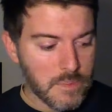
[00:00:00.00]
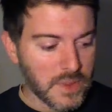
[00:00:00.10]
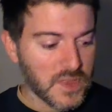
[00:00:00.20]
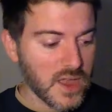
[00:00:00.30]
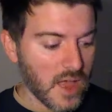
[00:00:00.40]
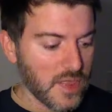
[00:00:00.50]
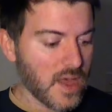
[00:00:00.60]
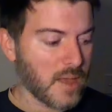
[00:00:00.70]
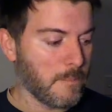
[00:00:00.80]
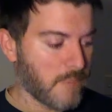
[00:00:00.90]
But the
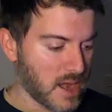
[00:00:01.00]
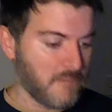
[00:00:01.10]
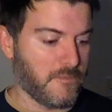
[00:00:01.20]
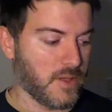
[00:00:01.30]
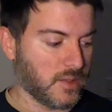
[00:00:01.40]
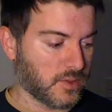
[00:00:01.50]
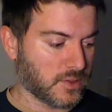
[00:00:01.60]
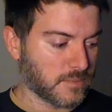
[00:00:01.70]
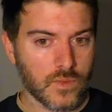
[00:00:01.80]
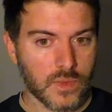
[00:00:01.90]
other
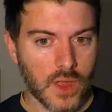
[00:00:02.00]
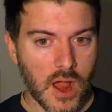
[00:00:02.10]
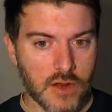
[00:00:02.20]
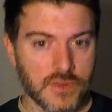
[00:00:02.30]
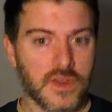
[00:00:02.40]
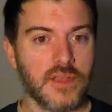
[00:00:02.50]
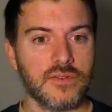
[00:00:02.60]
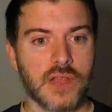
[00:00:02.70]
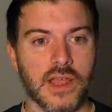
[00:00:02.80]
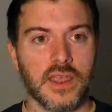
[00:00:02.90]
benefits are things
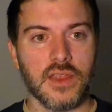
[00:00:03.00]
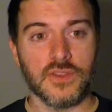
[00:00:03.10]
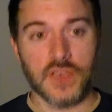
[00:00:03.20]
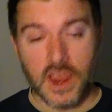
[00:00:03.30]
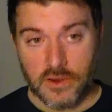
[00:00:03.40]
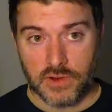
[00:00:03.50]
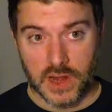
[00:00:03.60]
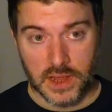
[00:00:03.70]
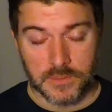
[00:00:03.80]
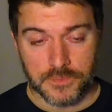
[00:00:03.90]
like
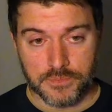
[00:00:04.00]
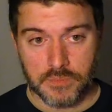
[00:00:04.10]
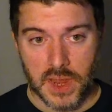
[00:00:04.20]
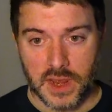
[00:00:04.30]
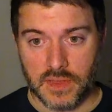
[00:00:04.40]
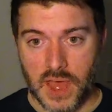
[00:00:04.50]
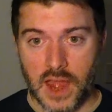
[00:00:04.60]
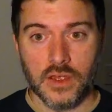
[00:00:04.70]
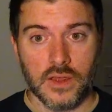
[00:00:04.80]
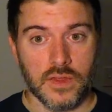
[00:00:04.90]
integrity, meaning
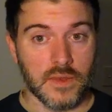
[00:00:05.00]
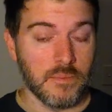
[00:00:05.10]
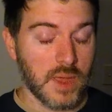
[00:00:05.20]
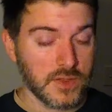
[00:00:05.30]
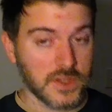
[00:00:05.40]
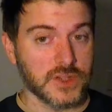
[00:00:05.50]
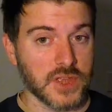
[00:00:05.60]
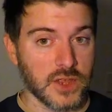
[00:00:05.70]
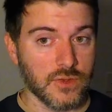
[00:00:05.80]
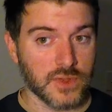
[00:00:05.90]
that the message
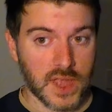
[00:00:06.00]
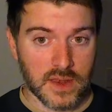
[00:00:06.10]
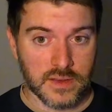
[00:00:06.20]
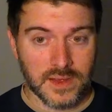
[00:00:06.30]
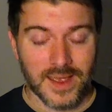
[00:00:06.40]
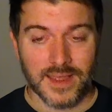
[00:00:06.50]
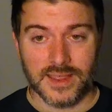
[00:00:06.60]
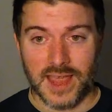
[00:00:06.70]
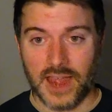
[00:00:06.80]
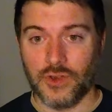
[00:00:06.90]
that you send
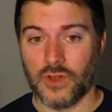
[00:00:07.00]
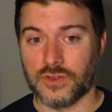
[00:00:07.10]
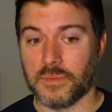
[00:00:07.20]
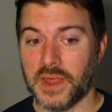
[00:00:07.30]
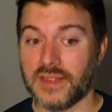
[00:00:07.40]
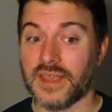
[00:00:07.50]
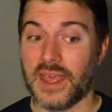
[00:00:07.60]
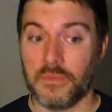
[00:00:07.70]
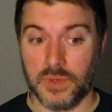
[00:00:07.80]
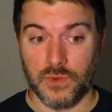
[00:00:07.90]
cannot be
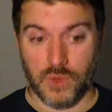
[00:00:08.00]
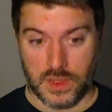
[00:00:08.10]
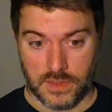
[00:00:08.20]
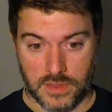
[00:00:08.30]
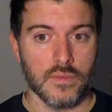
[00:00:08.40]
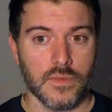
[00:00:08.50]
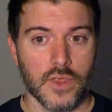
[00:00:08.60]
tampered with.